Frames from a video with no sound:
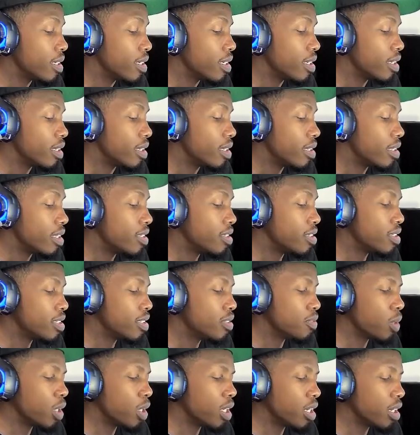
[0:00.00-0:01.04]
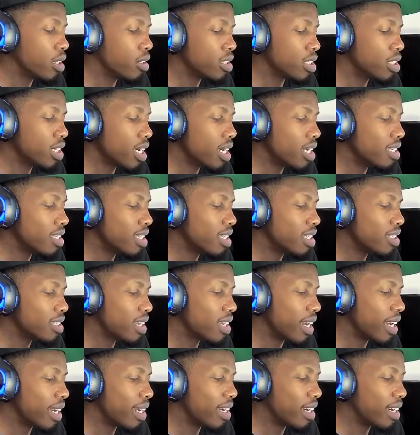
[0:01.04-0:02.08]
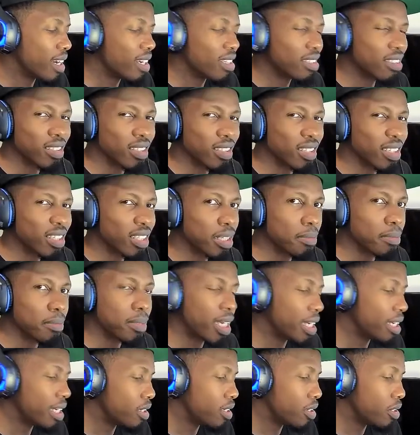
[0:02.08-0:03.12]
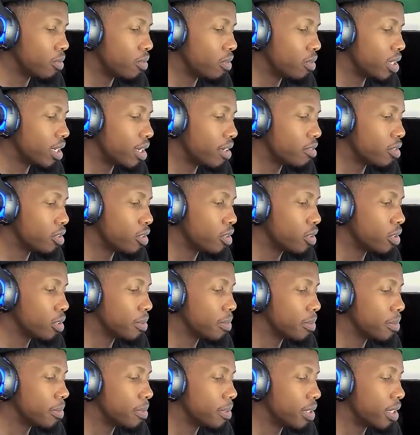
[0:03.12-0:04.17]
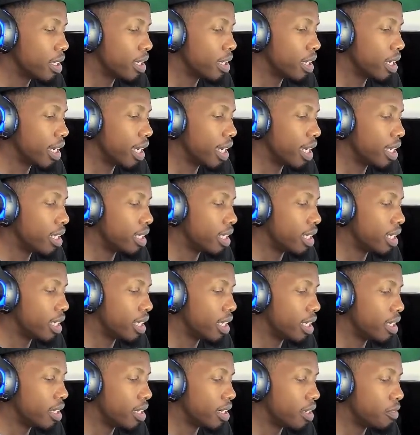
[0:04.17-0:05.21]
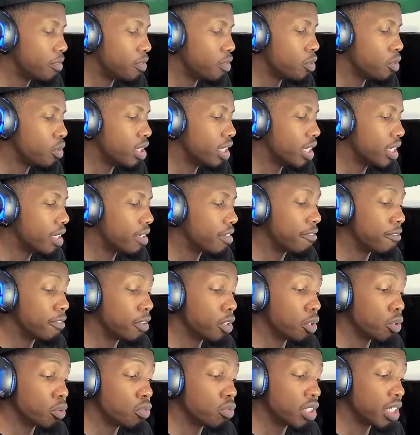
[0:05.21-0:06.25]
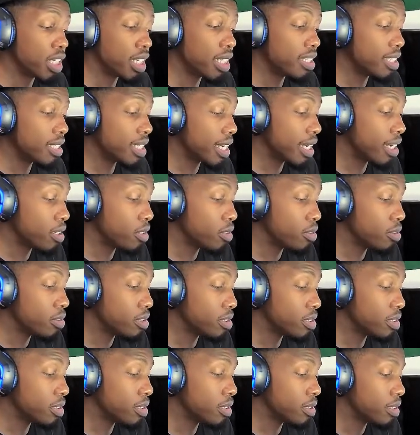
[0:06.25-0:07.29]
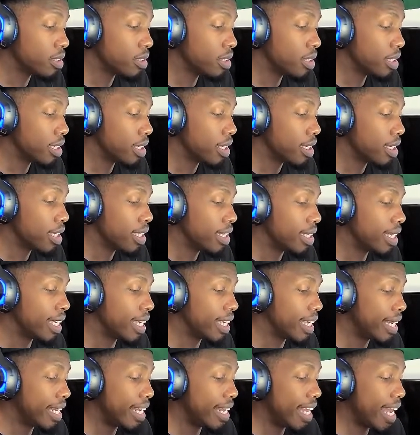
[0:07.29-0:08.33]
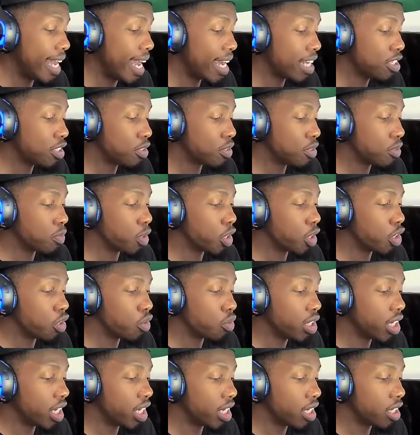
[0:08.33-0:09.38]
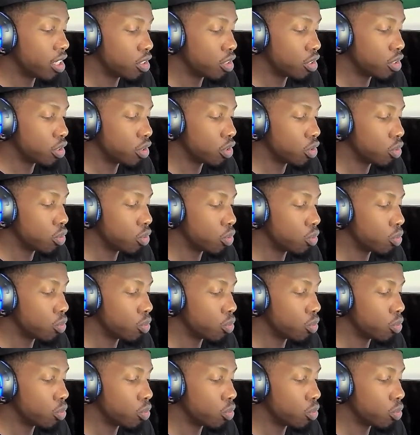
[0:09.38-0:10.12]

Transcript: This is one of those things that's like constantly updated or whatever. And then if you click view details, then that's when you get into